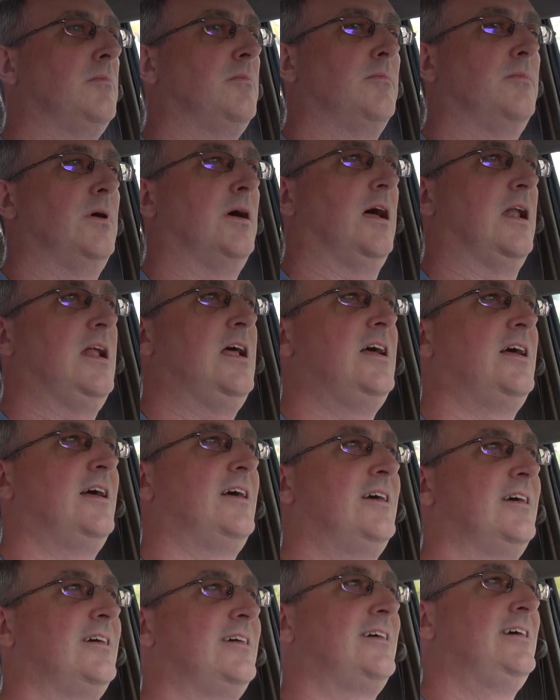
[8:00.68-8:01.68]
But
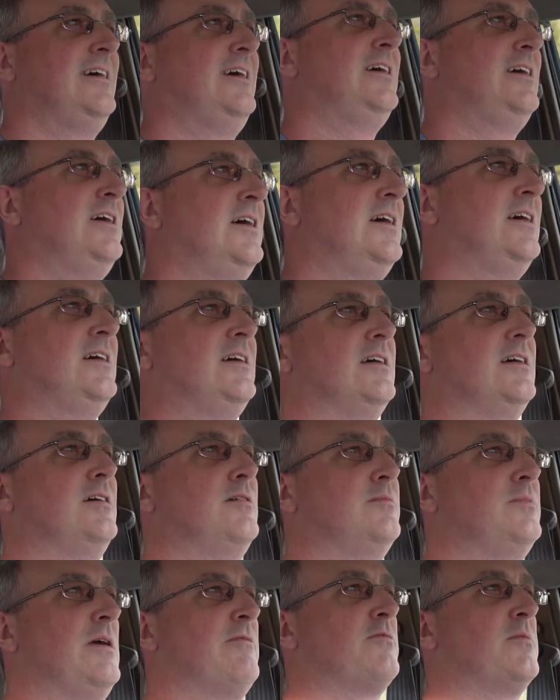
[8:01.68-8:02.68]

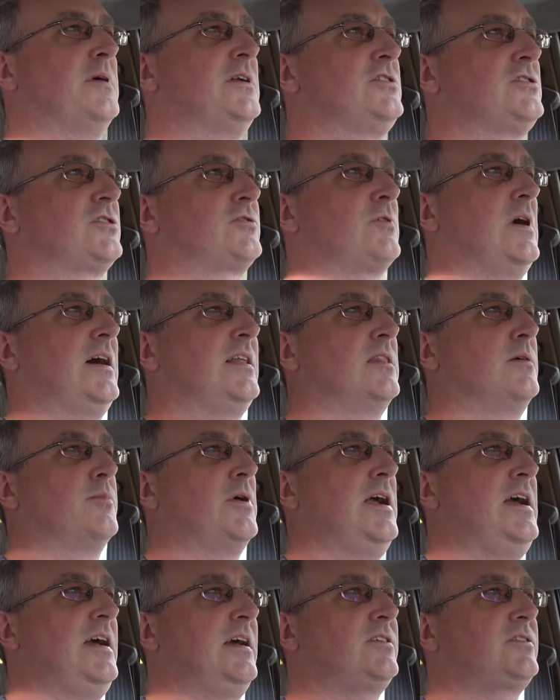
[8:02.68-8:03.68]
everybody's just riding the
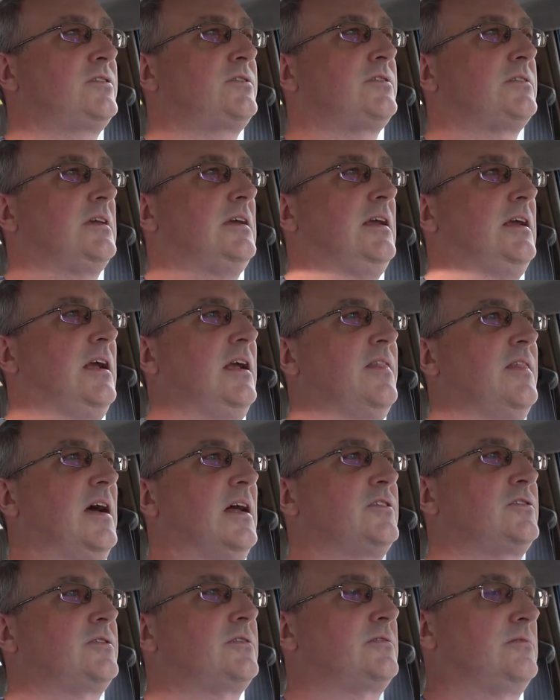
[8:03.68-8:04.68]
brakes, and
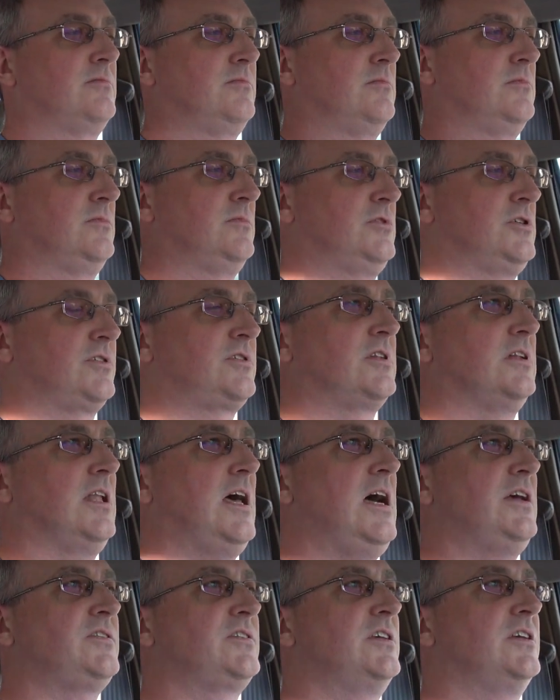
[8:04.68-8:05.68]
that's just the
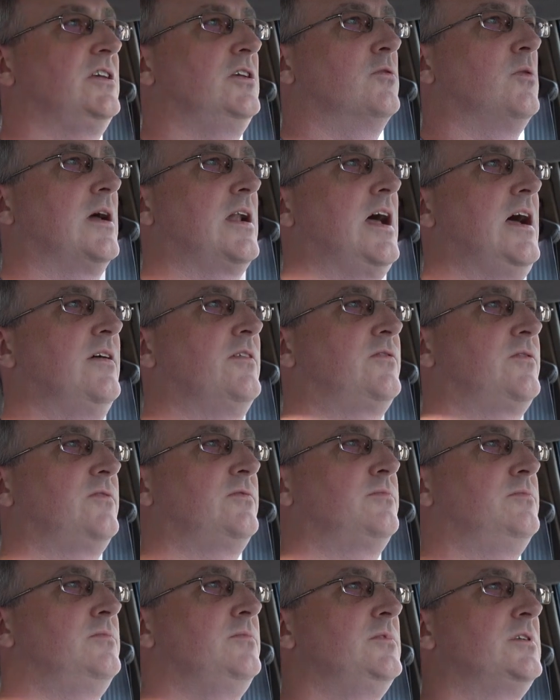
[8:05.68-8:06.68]
last thing you want to have
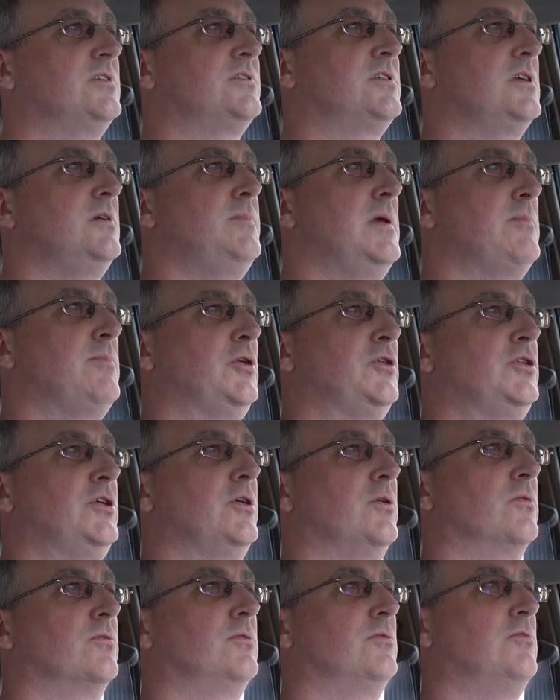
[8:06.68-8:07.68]
to see people
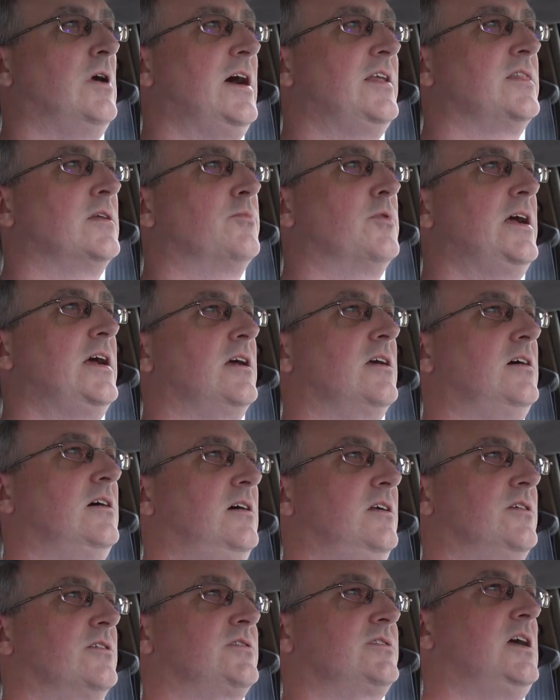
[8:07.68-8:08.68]
do, riding the brake.
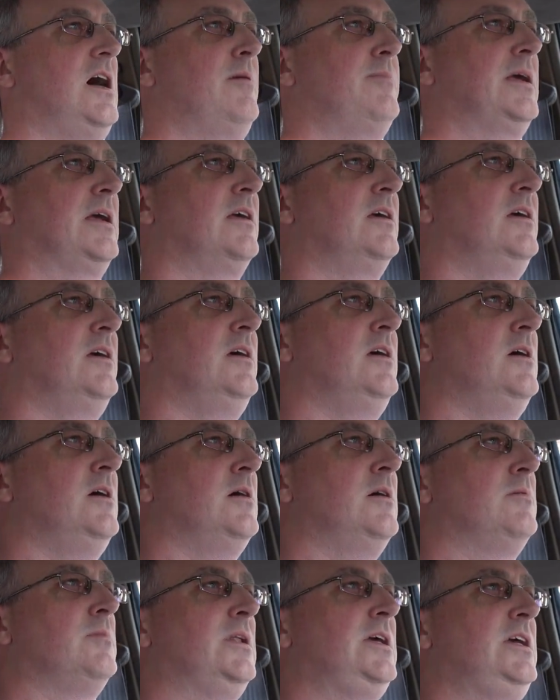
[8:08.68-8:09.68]
Oh, they're stopping.
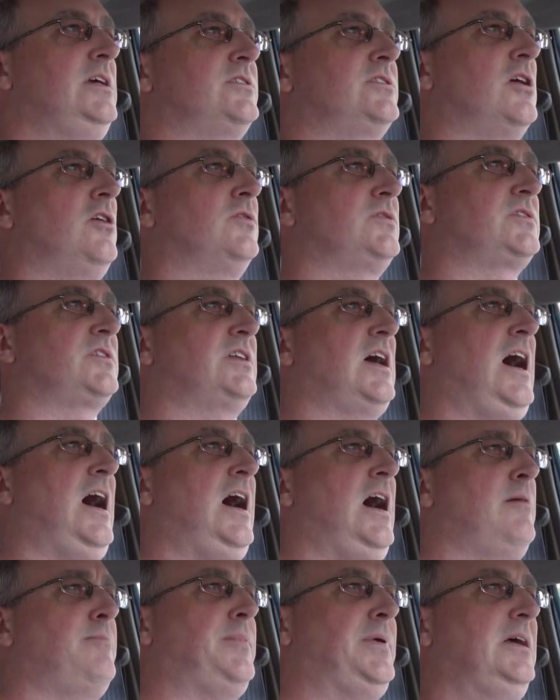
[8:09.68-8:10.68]
Please don't
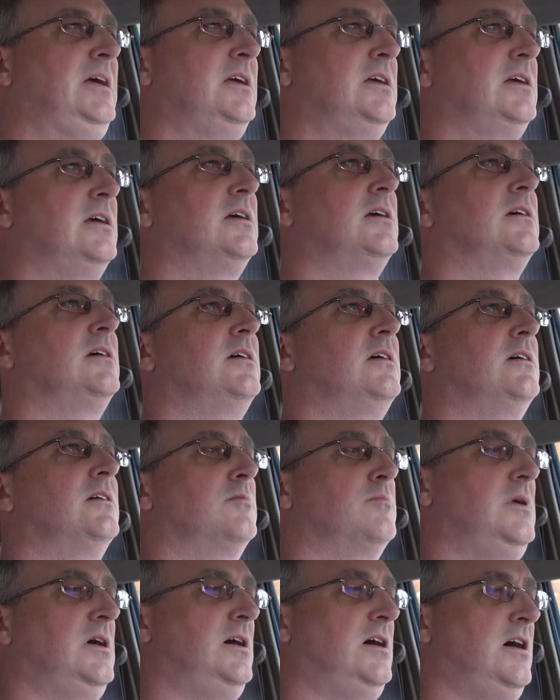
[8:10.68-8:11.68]
stop.
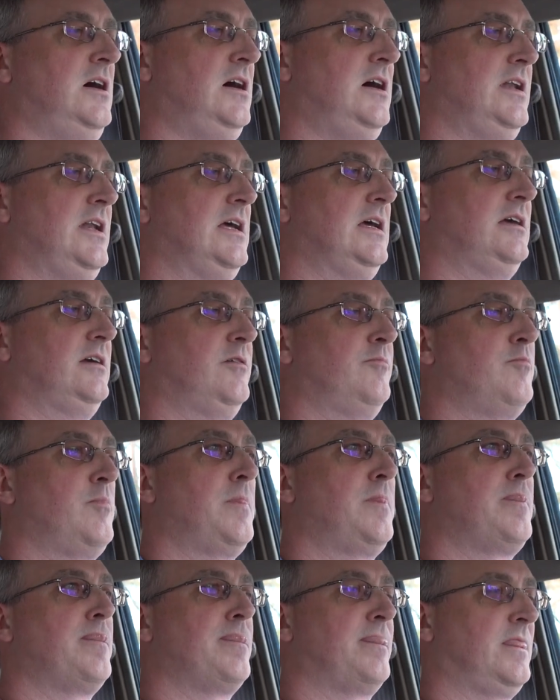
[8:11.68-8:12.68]
Come on.
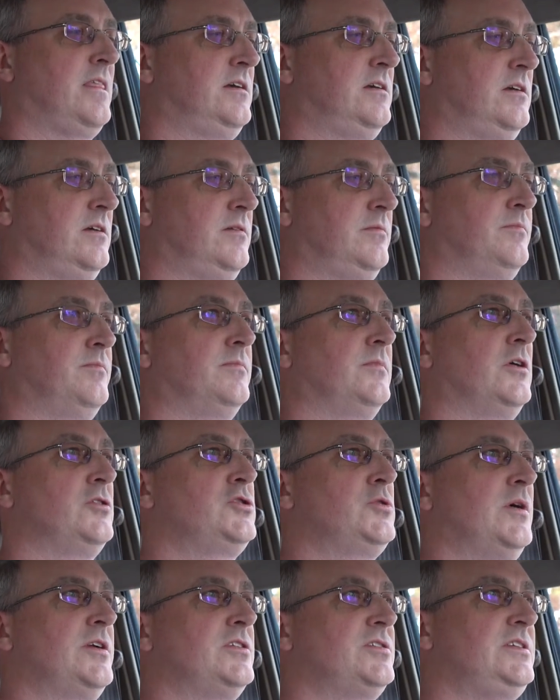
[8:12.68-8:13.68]
Don't
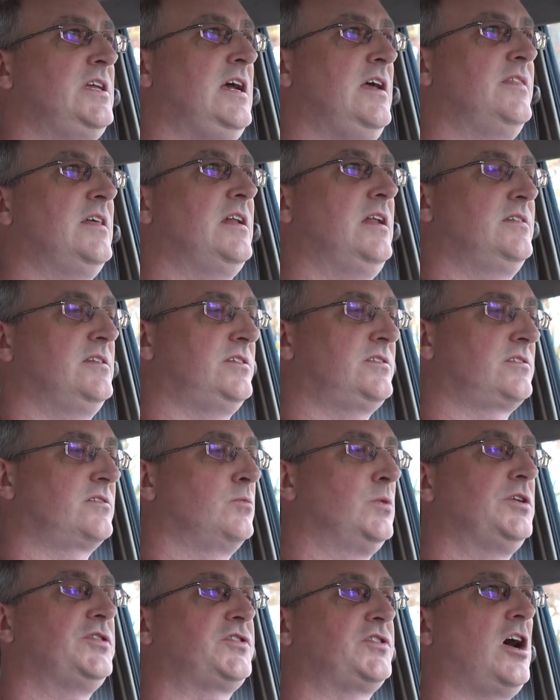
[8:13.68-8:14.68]
you understand that this
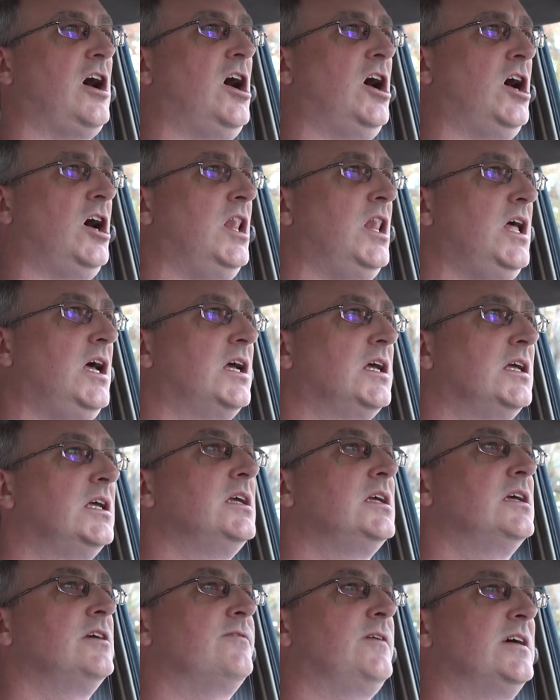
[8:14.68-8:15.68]
will stall
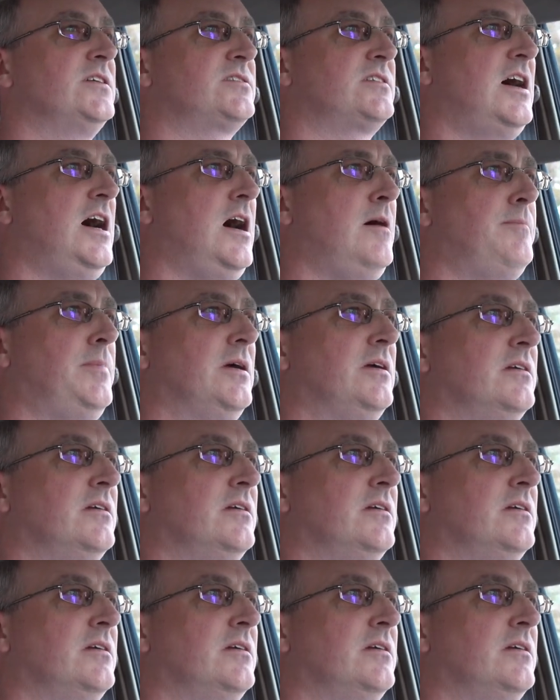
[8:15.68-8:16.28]
if I stop?